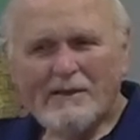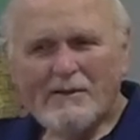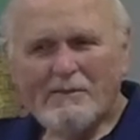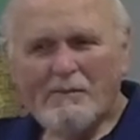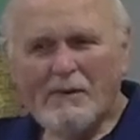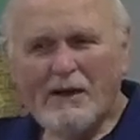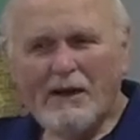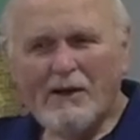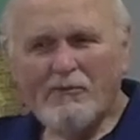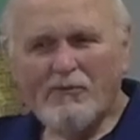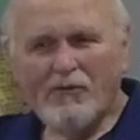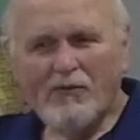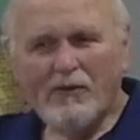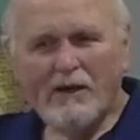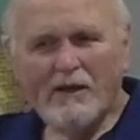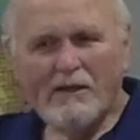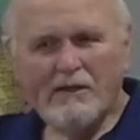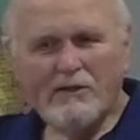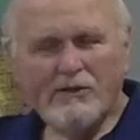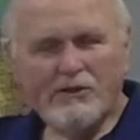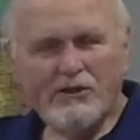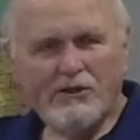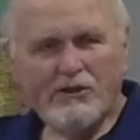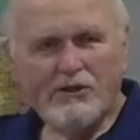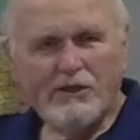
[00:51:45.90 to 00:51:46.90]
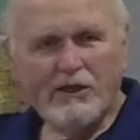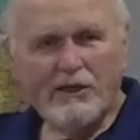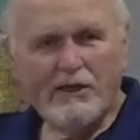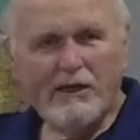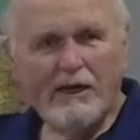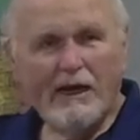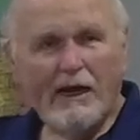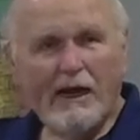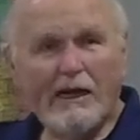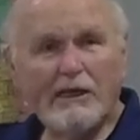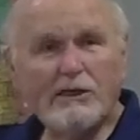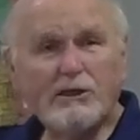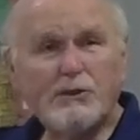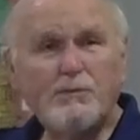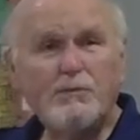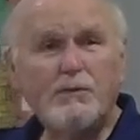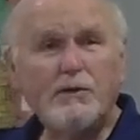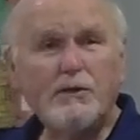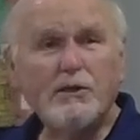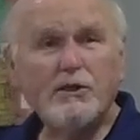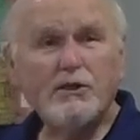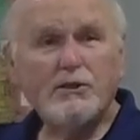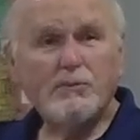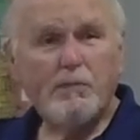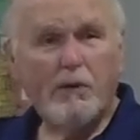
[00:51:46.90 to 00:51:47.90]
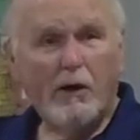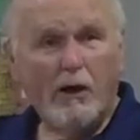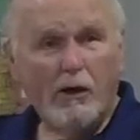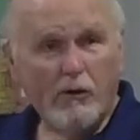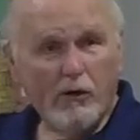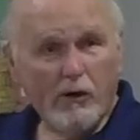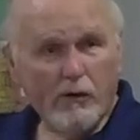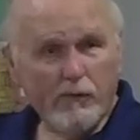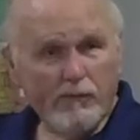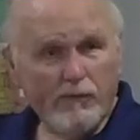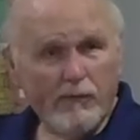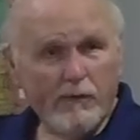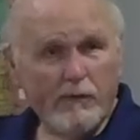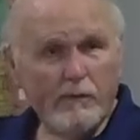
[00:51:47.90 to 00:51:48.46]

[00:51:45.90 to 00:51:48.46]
My friends, the gospel is powerful.